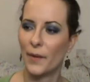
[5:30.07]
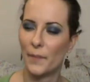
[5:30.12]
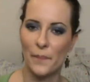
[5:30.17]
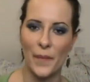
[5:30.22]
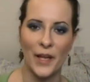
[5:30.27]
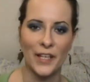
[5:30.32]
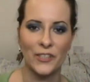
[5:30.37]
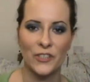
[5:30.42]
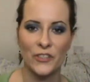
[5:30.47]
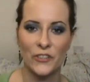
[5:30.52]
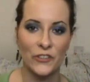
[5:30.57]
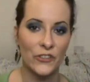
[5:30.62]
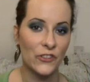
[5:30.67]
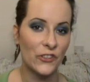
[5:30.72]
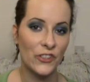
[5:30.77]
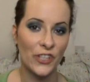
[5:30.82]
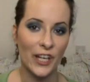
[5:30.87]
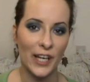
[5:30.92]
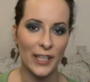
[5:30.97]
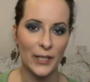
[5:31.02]

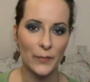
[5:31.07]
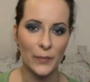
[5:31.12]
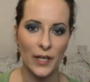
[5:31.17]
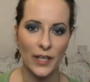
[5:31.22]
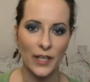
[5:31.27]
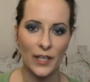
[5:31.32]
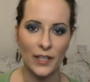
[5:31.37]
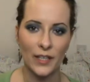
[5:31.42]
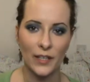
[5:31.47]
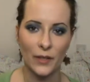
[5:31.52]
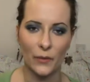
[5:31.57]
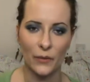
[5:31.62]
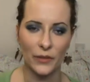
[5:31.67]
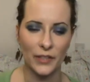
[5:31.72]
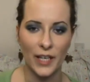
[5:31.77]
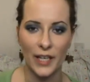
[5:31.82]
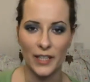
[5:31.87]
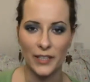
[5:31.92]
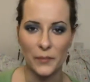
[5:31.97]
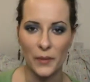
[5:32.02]
mentioned JB or
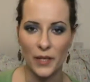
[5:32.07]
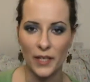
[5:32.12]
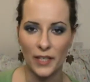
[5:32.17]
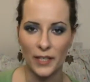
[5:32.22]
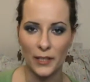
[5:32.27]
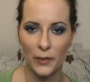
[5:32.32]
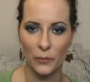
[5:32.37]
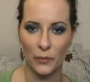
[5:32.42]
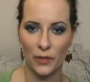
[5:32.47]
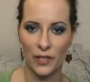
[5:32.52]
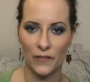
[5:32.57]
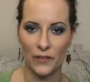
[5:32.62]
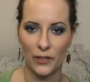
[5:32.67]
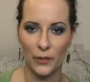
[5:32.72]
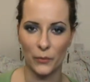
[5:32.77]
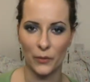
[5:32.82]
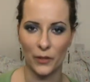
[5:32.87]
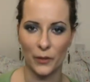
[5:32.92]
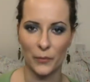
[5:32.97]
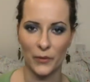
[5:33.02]
YB, whatever
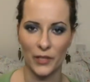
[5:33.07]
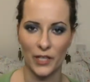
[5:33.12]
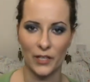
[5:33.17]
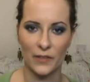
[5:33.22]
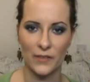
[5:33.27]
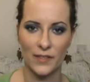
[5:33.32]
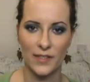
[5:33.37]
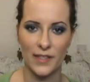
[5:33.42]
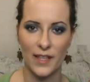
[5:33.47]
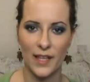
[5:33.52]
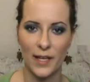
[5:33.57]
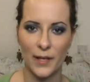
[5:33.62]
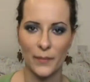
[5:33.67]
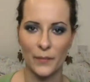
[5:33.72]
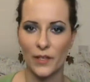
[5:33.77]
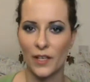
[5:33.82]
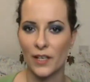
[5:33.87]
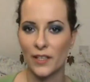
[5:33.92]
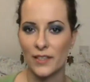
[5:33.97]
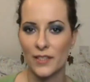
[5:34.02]
you want to pronounce
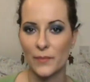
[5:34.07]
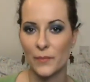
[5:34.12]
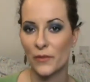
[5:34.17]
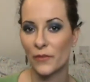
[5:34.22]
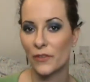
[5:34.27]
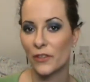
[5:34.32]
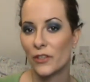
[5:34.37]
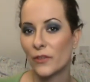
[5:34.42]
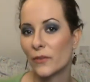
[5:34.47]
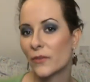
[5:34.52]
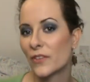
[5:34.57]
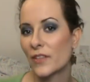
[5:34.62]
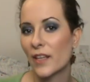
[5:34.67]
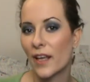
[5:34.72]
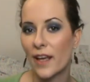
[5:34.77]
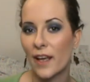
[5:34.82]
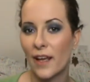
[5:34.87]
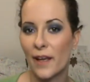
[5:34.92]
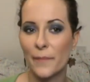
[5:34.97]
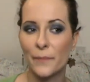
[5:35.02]
them, and asked him if he used
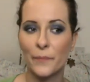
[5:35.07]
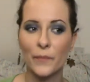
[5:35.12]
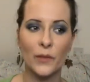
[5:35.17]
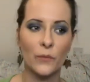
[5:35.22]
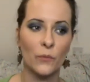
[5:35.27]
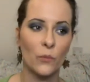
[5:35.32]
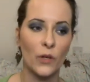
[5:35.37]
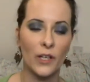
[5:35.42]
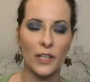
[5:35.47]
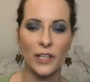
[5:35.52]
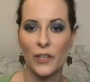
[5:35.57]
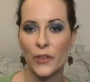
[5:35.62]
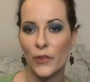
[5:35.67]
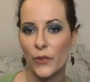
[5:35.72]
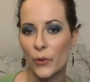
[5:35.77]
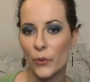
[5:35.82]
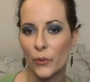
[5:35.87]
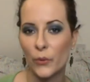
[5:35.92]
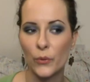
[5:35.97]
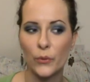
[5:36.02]
them and what he
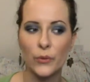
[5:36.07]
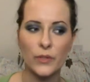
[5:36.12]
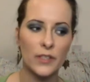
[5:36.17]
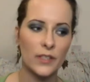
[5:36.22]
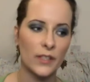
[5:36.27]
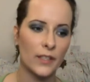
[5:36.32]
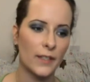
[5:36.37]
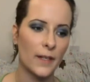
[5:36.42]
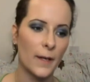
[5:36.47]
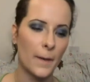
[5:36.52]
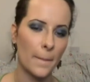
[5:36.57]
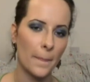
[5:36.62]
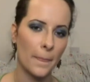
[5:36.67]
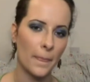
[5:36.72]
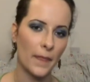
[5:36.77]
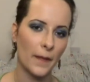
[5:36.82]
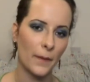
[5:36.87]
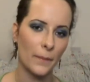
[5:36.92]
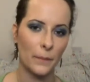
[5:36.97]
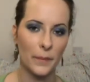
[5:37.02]
thought, and
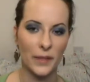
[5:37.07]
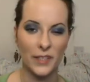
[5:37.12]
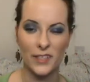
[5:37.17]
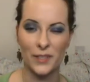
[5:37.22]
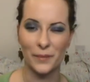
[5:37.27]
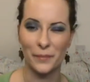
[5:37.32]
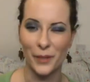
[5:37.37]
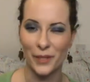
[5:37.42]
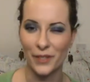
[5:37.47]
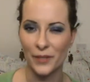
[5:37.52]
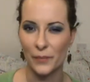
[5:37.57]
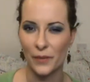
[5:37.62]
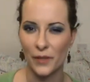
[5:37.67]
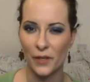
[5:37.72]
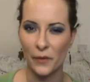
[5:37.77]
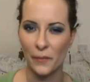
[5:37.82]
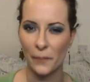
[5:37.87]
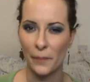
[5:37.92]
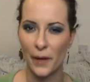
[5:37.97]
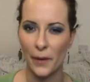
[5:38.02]
bitched and moaned a bit
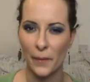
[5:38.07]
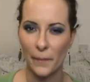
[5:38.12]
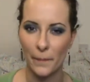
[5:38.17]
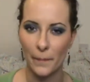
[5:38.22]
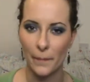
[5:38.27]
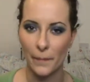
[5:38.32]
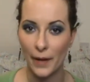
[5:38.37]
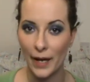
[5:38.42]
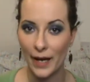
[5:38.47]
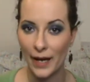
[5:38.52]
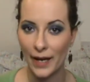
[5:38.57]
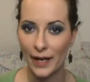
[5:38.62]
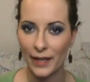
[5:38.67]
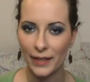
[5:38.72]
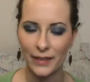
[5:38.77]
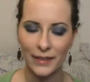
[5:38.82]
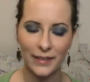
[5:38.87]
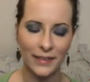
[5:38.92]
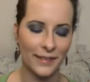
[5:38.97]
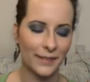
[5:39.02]
about
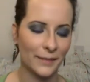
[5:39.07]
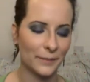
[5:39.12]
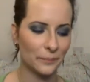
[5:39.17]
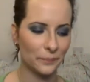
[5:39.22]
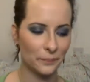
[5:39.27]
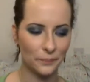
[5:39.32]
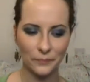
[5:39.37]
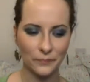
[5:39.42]
MAC and